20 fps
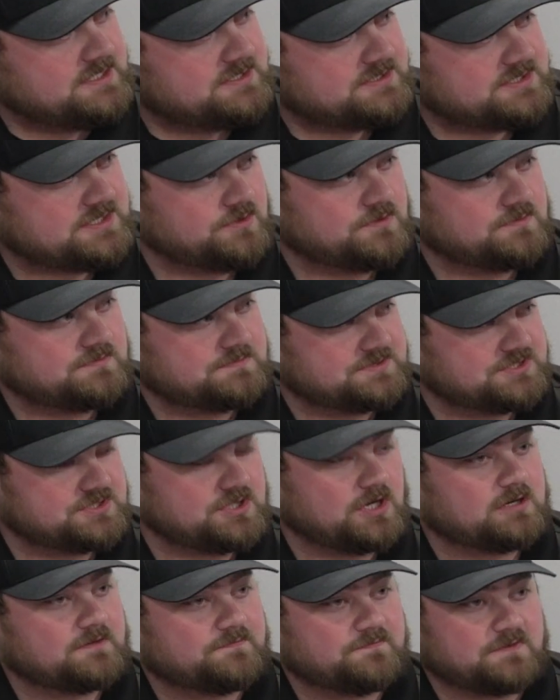So
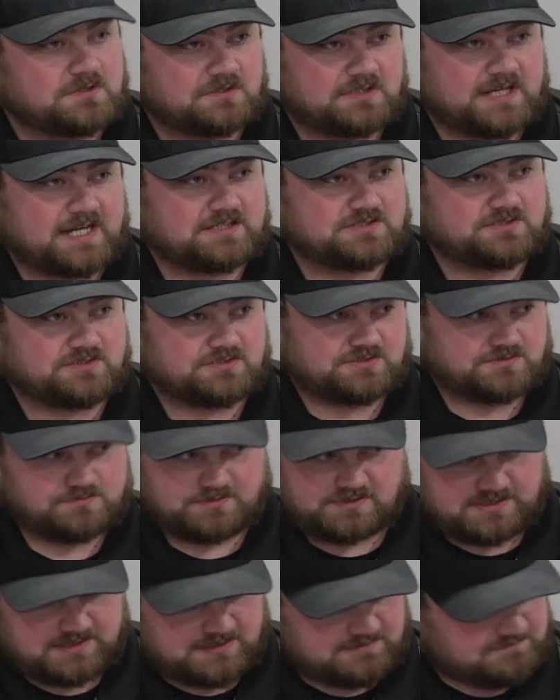starter fertilizer is
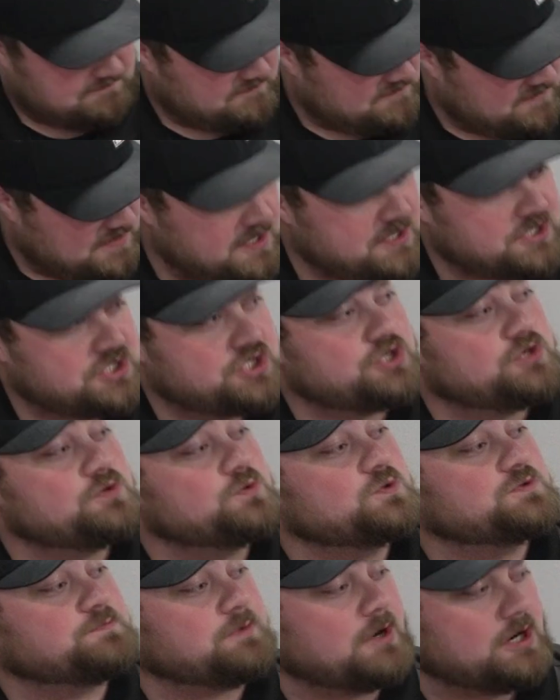really a
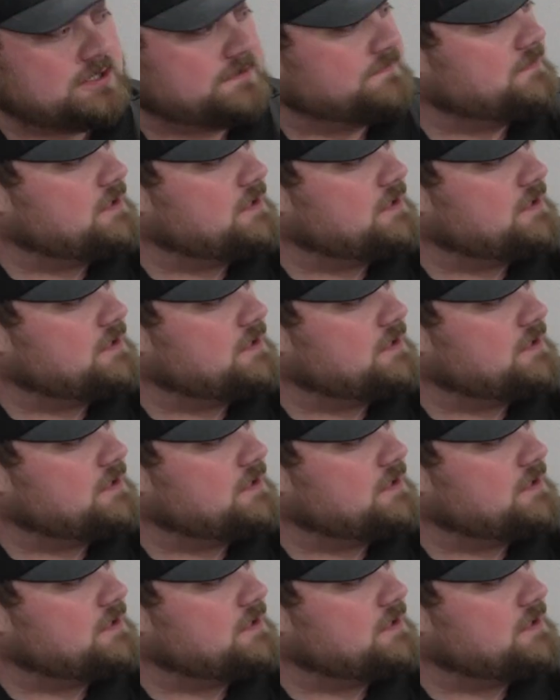huge part of